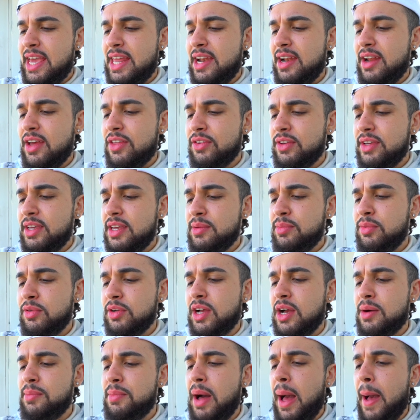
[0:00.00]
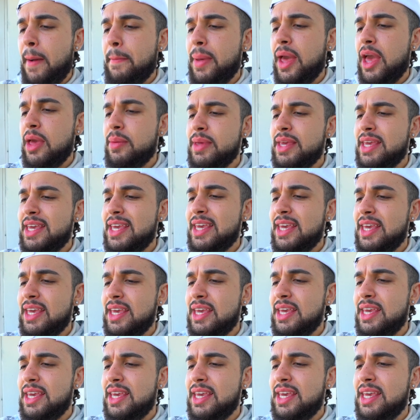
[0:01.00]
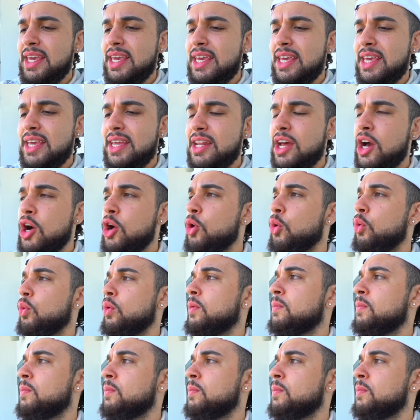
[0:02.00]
another Gible. Come on, baby. No.